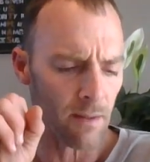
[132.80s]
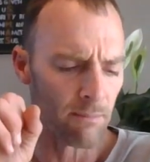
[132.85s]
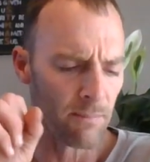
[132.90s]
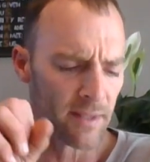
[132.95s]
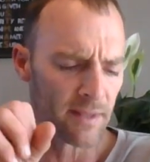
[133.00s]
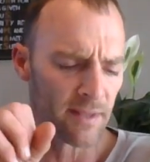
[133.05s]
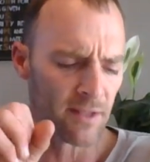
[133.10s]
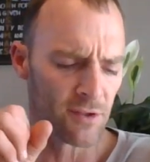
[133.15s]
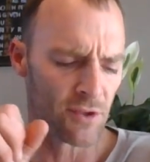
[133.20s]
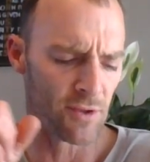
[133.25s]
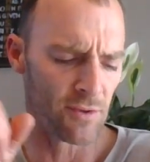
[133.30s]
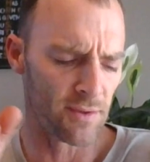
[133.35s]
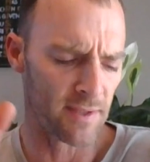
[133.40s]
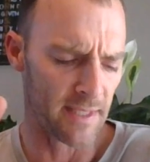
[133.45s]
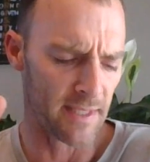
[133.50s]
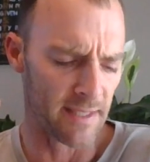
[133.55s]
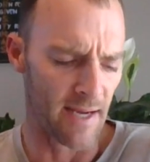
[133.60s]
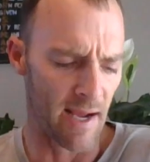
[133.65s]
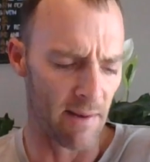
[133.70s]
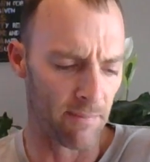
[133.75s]
But the Jews
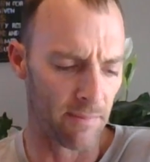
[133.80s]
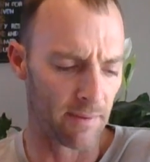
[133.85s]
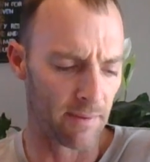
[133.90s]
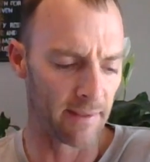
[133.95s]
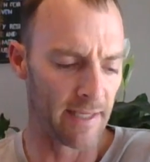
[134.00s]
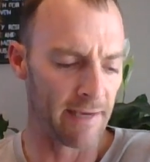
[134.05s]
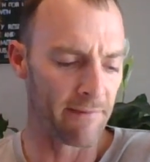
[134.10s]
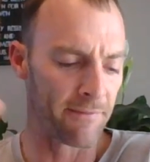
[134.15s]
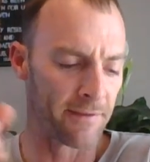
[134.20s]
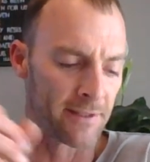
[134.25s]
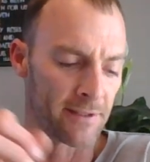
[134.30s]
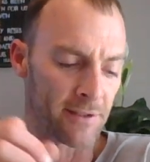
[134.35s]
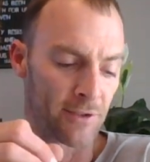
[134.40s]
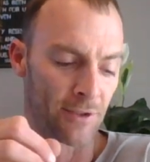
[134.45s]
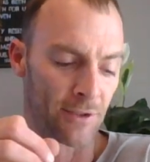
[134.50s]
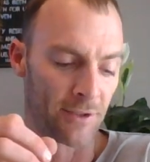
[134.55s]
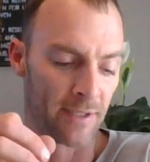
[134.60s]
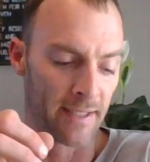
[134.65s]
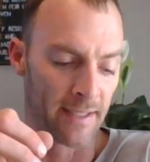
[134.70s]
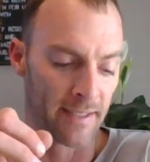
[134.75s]
did not believe
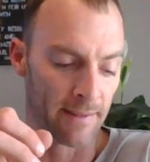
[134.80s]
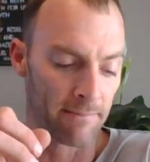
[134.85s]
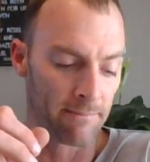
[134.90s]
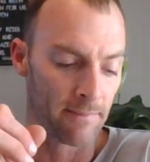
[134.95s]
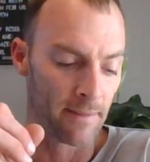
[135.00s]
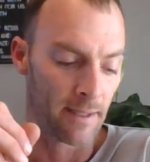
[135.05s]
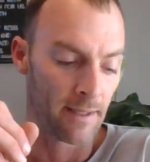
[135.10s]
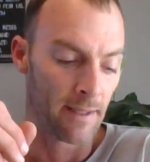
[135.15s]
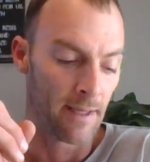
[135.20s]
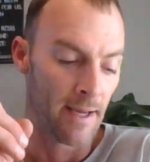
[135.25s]
concerning him